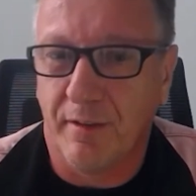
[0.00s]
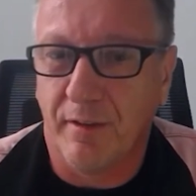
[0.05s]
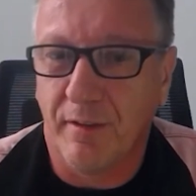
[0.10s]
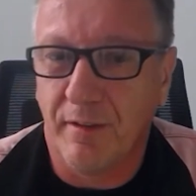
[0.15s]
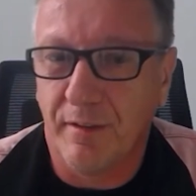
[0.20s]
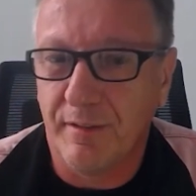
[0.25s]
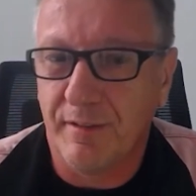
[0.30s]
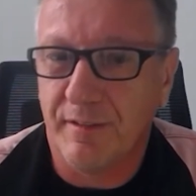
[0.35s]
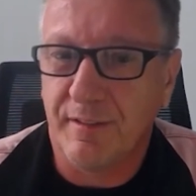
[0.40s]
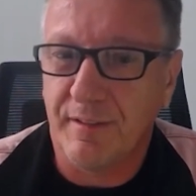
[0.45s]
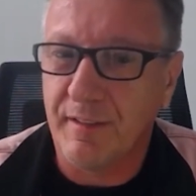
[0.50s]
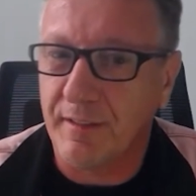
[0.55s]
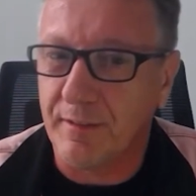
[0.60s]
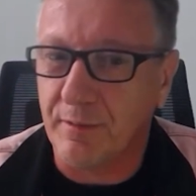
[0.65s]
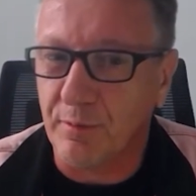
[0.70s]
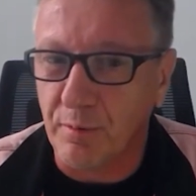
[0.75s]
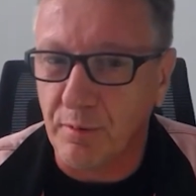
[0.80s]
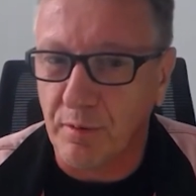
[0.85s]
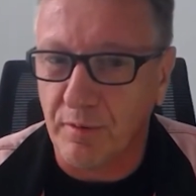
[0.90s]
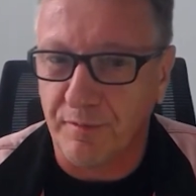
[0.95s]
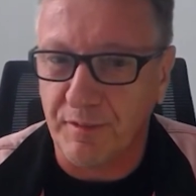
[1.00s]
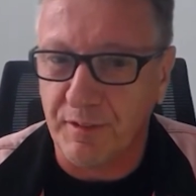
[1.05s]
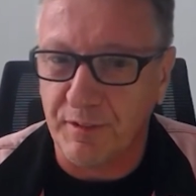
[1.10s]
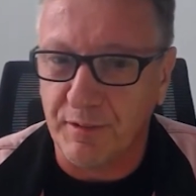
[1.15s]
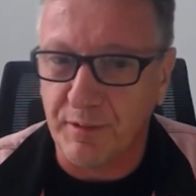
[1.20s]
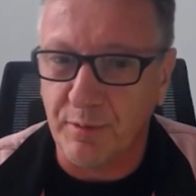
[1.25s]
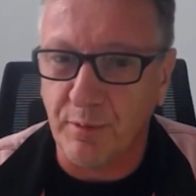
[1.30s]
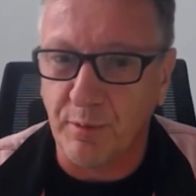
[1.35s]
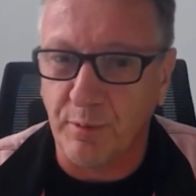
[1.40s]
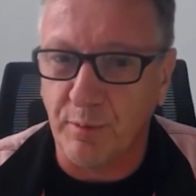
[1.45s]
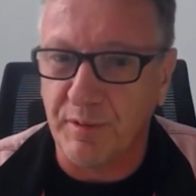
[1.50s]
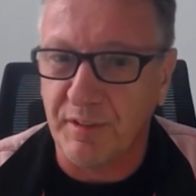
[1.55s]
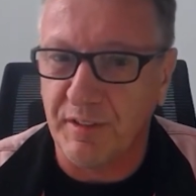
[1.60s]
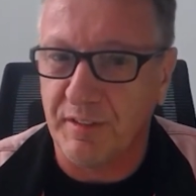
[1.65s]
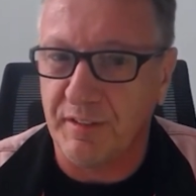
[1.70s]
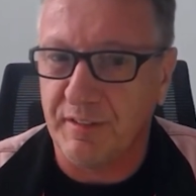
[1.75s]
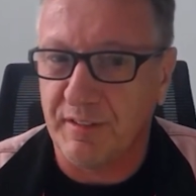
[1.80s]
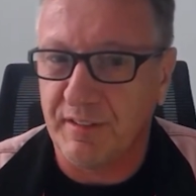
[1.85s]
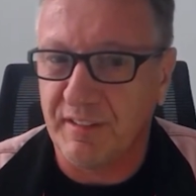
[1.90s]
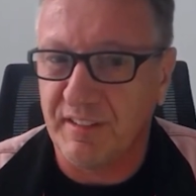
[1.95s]
odds that all of this code
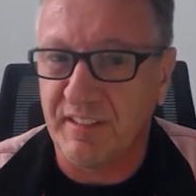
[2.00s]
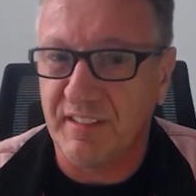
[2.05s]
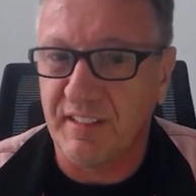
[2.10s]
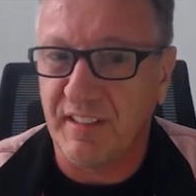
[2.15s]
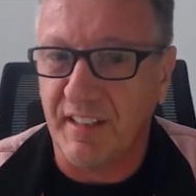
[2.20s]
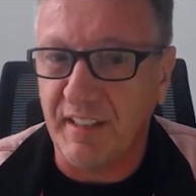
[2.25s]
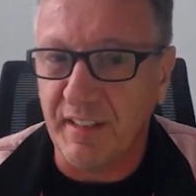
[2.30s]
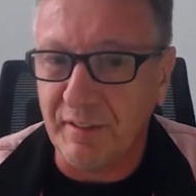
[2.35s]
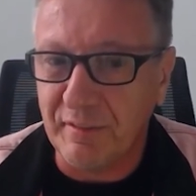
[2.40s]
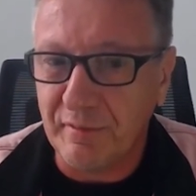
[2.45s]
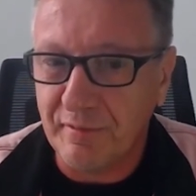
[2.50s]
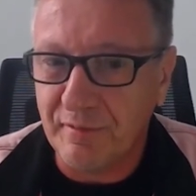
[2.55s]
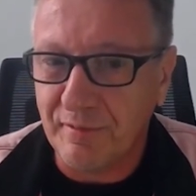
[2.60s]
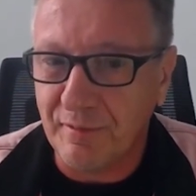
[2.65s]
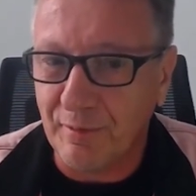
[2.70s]
is safe,